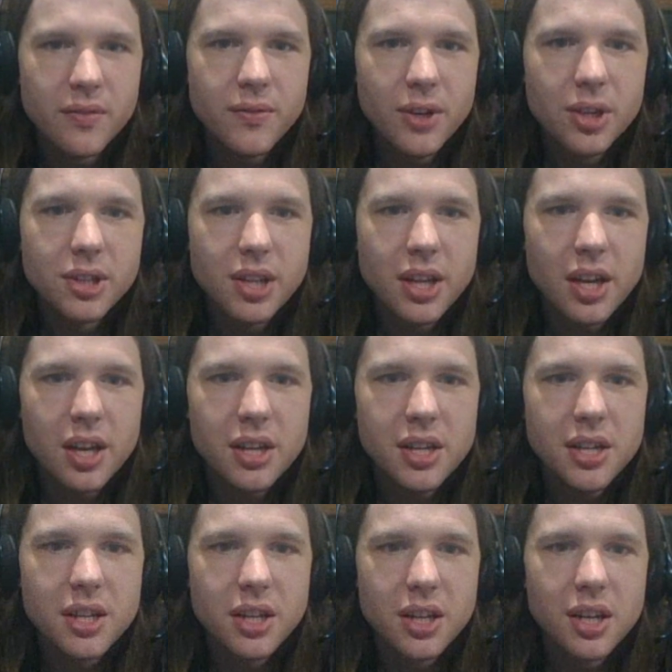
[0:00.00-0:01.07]
felt like I
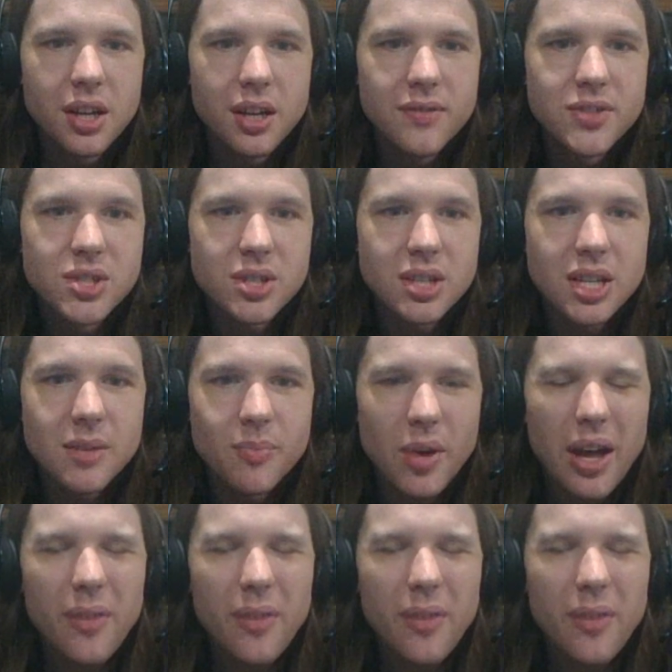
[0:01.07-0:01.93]
didn't get enough sleep.